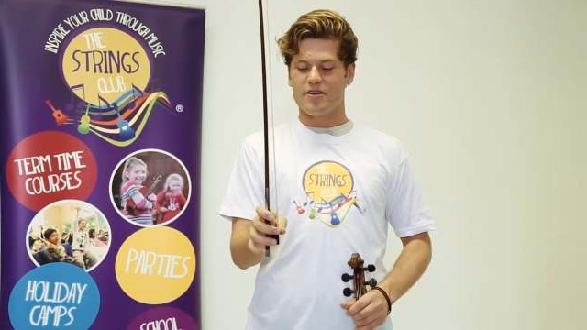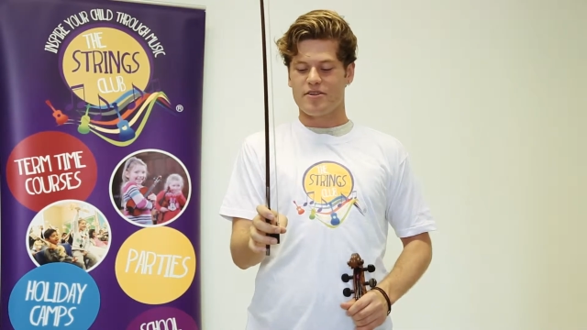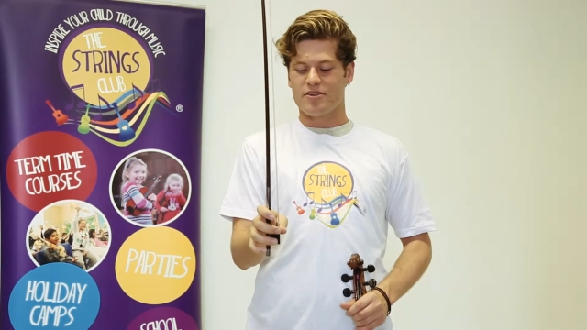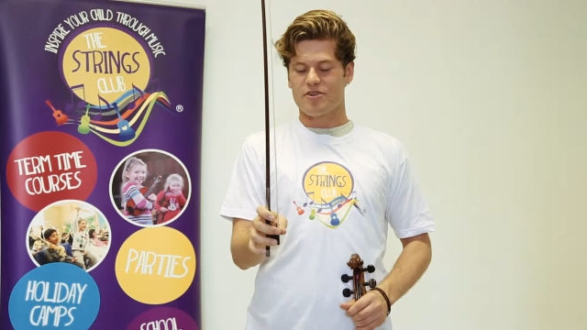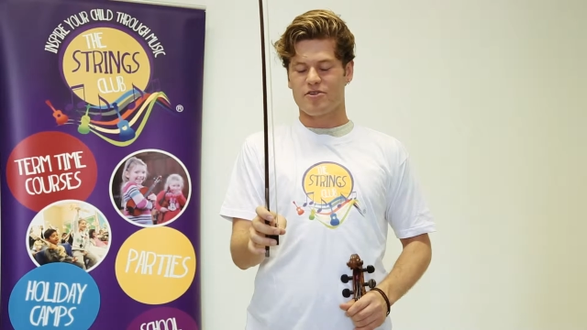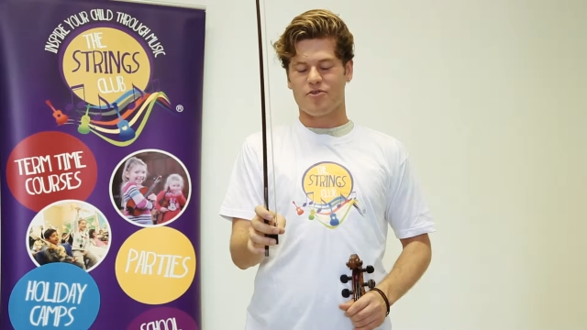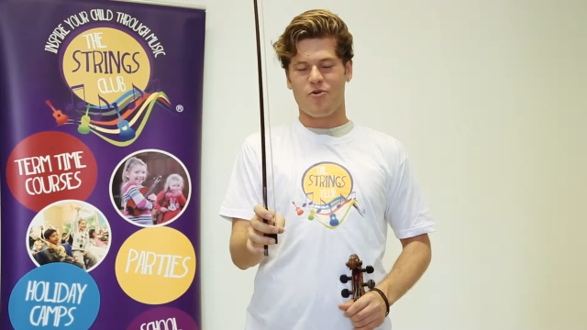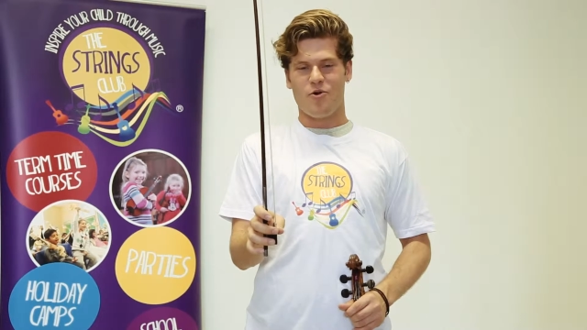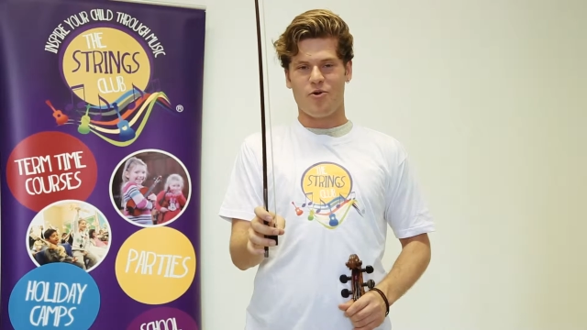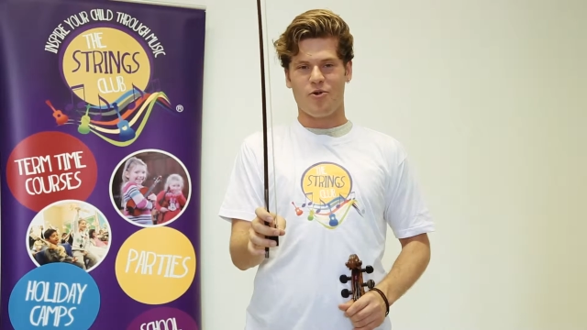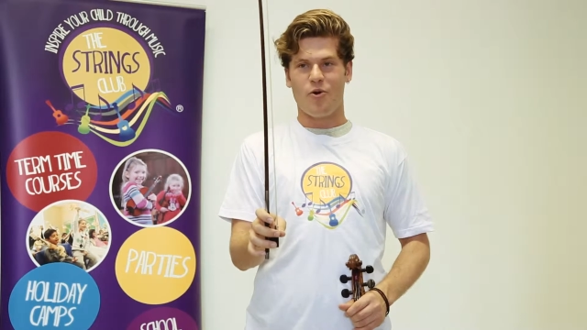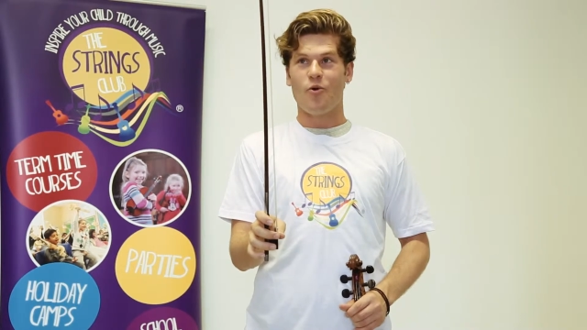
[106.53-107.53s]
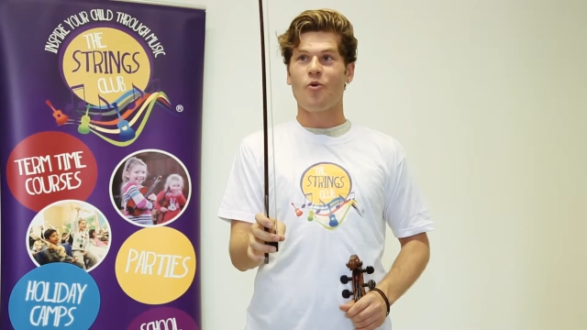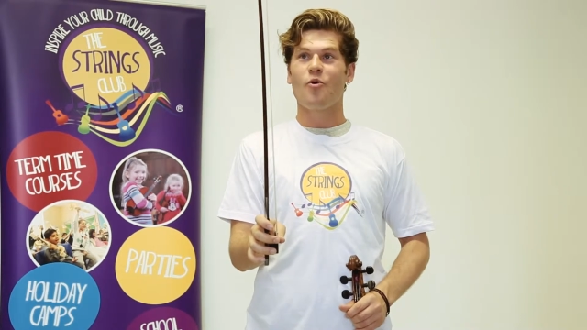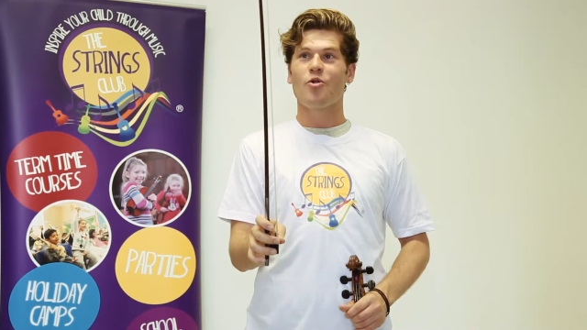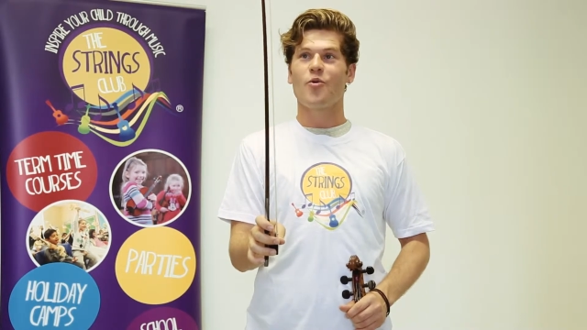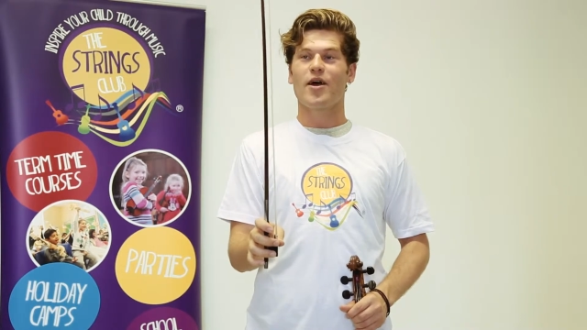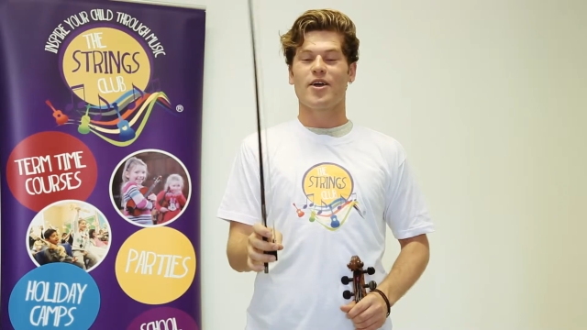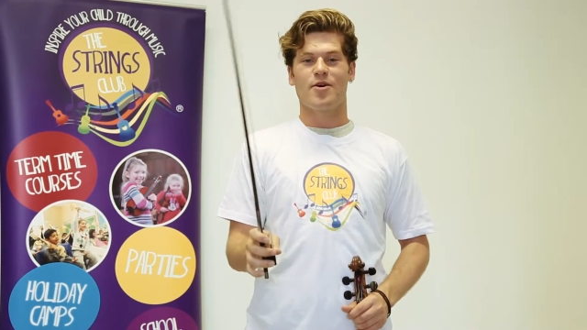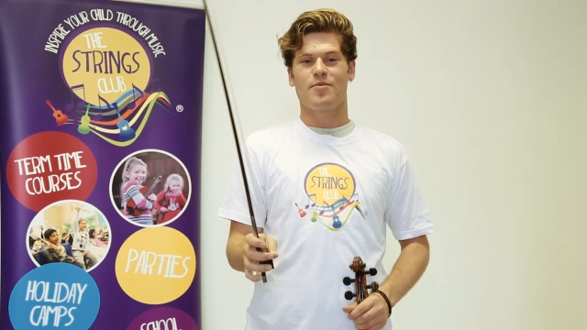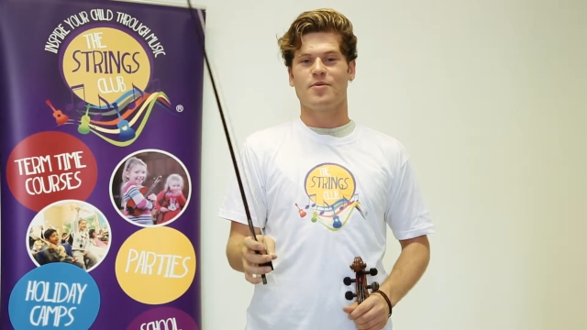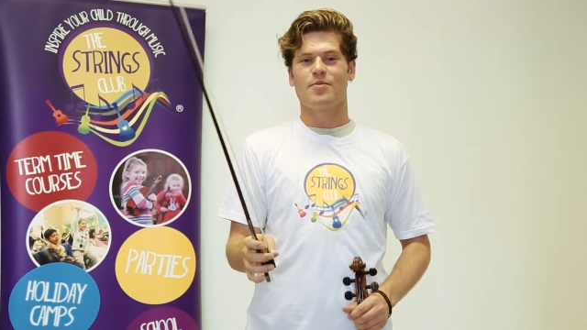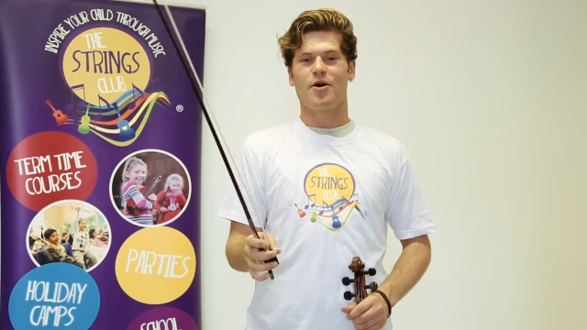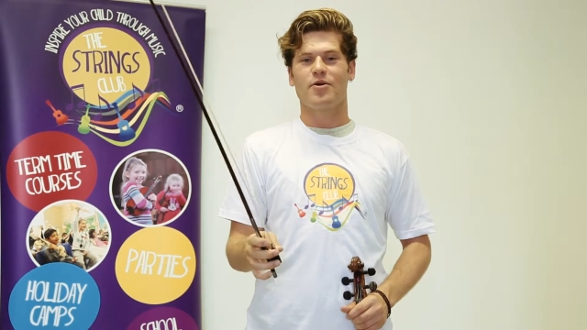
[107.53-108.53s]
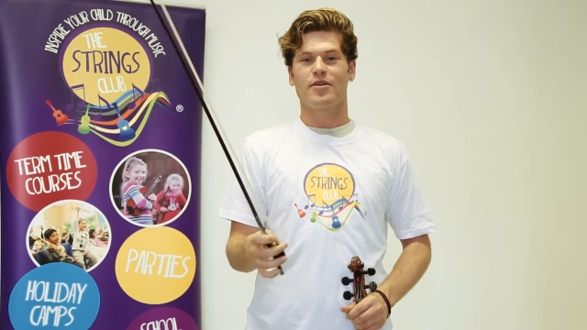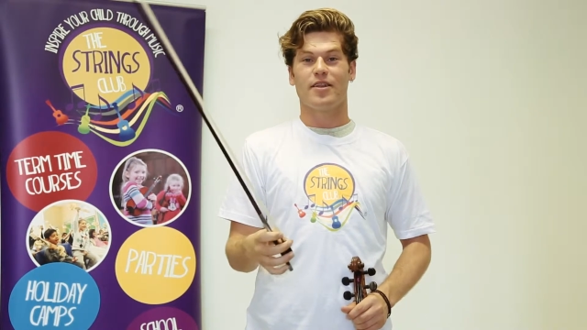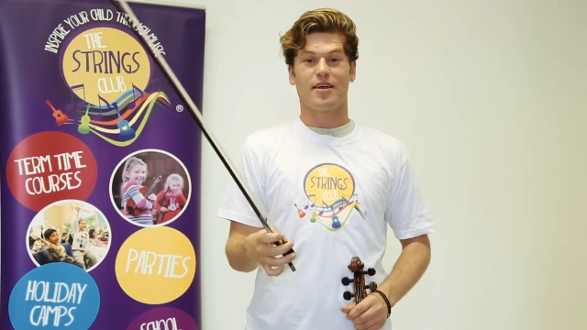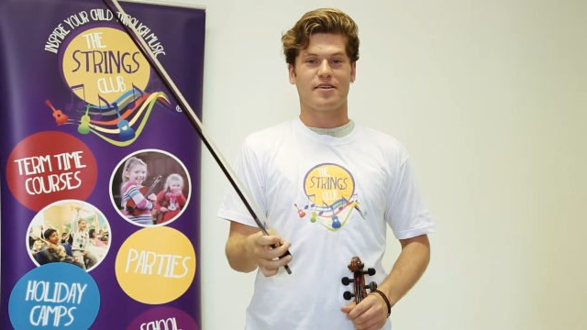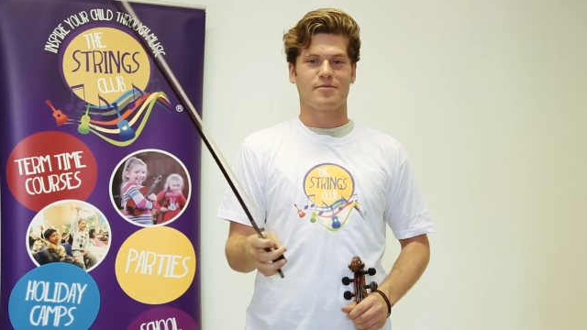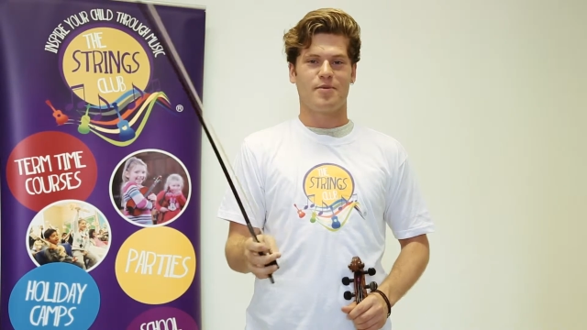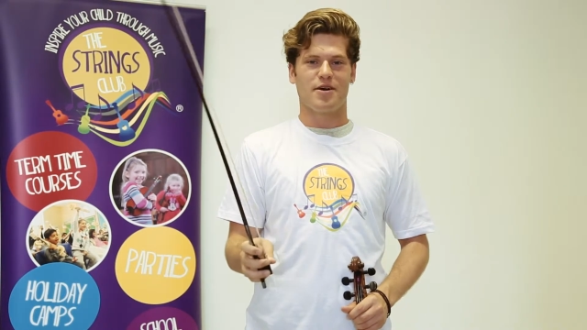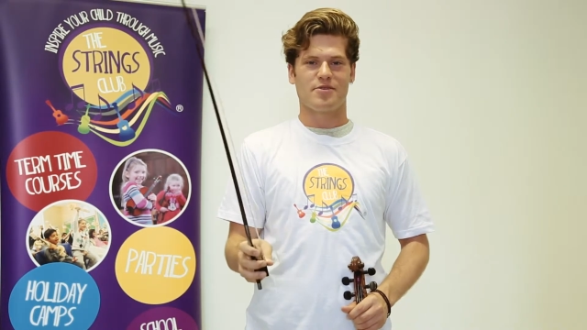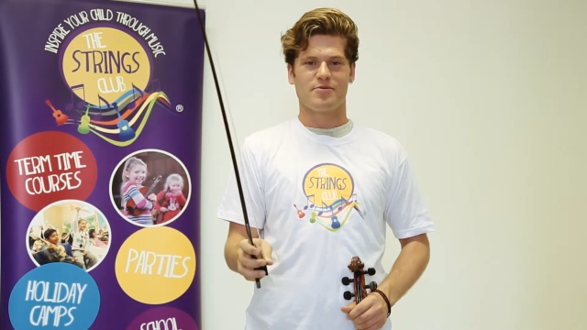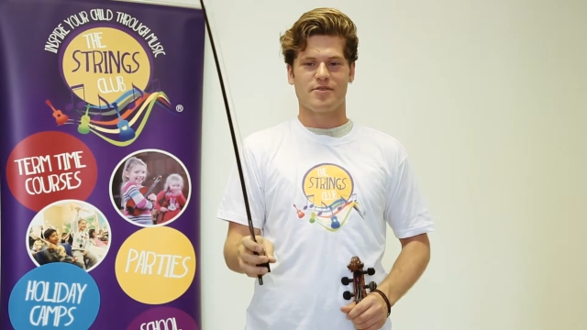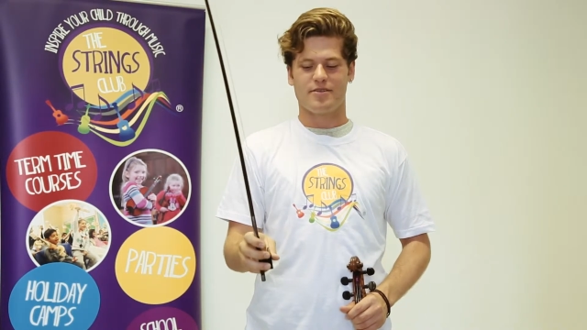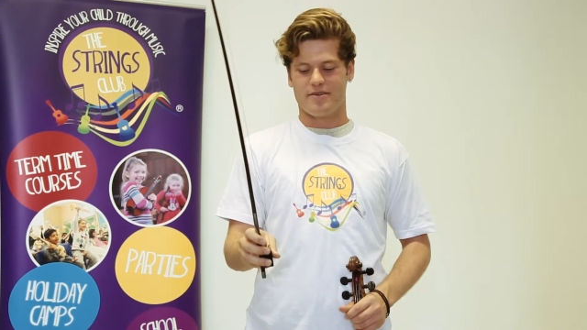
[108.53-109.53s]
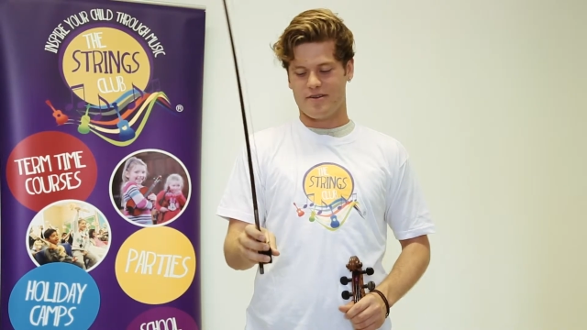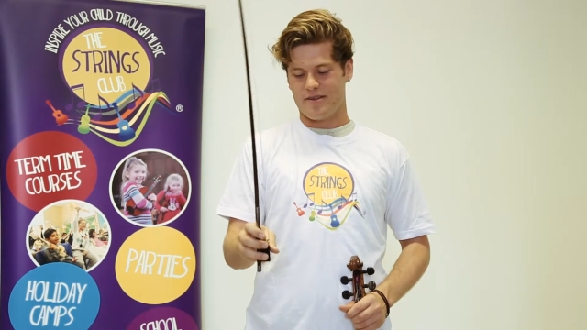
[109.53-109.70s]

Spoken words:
to crawl all the way up the bow like a spider would.